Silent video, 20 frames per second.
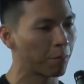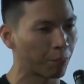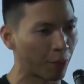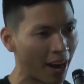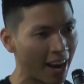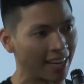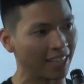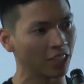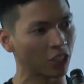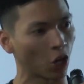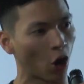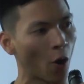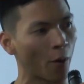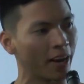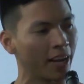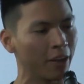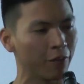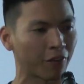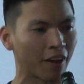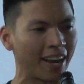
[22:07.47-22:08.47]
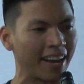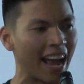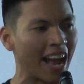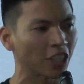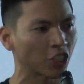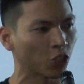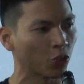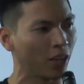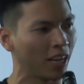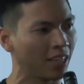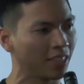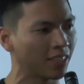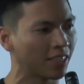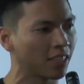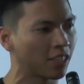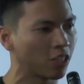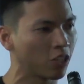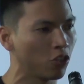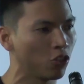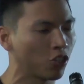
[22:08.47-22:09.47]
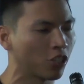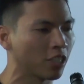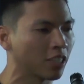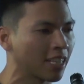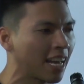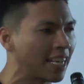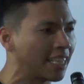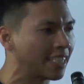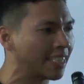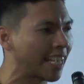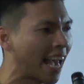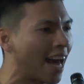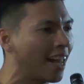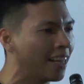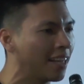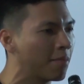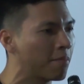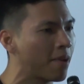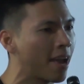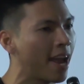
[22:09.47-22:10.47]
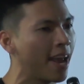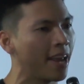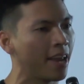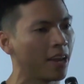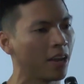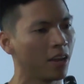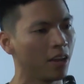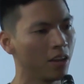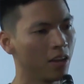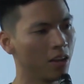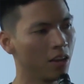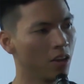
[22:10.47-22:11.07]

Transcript: Predatory financial institutions like Sally Mae,